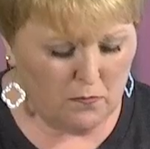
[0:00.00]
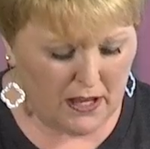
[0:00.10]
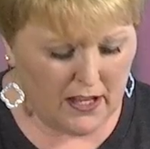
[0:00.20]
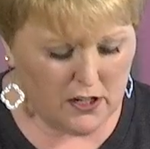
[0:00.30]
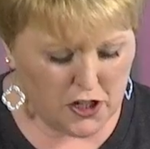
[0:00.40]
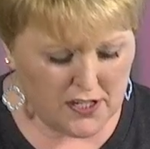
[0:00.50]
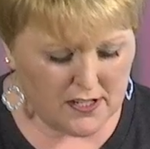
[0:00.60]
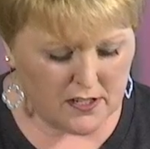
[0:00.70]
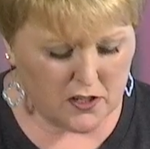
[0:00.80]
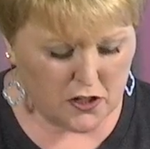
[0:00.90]
being
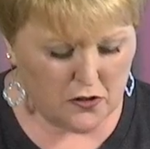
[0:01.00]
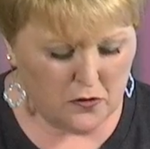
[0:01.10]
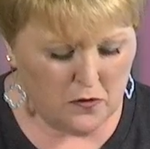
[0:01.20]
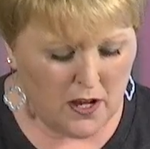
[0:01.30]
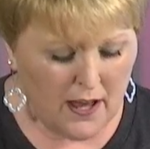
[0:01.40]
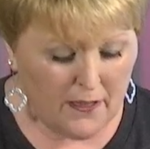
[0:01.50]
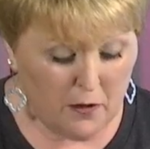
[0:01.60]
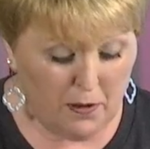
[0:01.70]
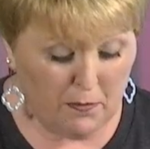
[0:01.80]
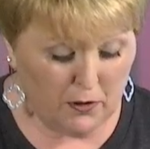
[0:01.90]
Jesus to
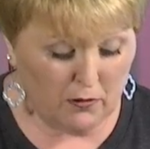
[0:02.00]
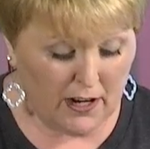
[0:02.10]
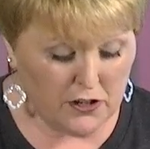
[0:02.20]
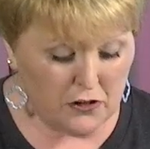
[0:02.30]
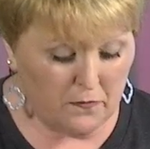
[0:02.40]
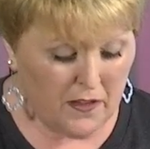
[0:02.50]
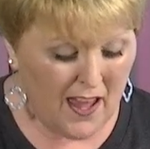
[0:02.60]
the people around you.